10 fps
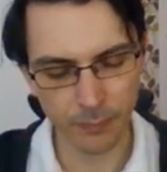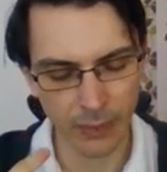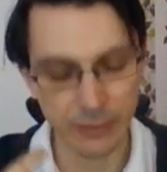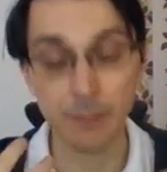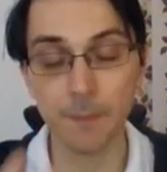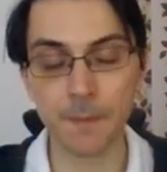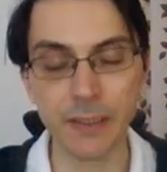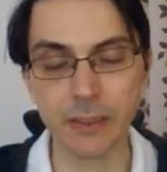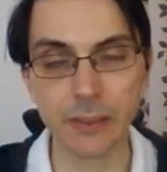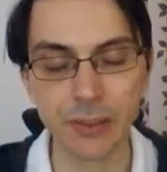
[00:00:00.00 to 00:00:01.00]
some
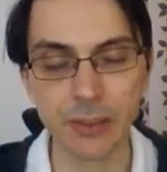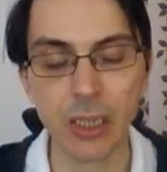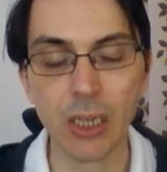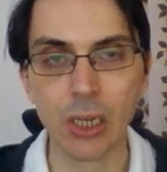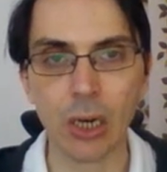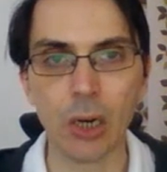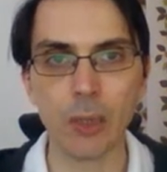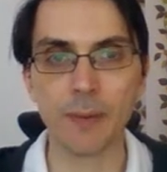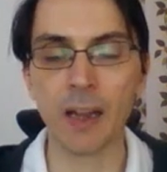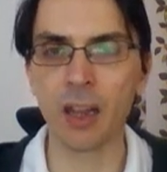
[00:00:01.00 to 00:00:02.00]
fossils
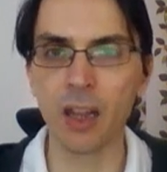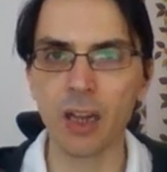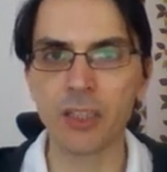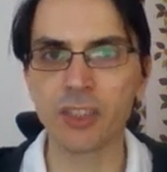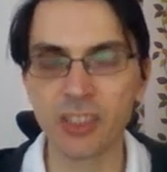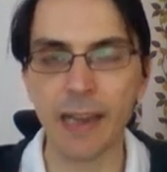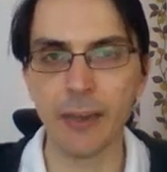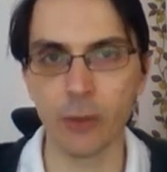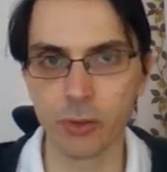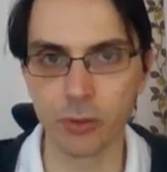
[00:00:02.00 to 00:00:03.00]
of a large
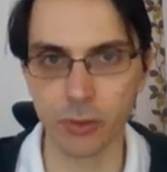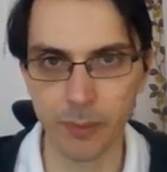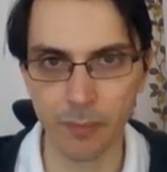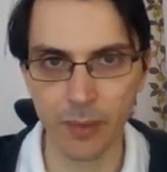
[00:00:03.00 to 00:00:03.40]
dinosaur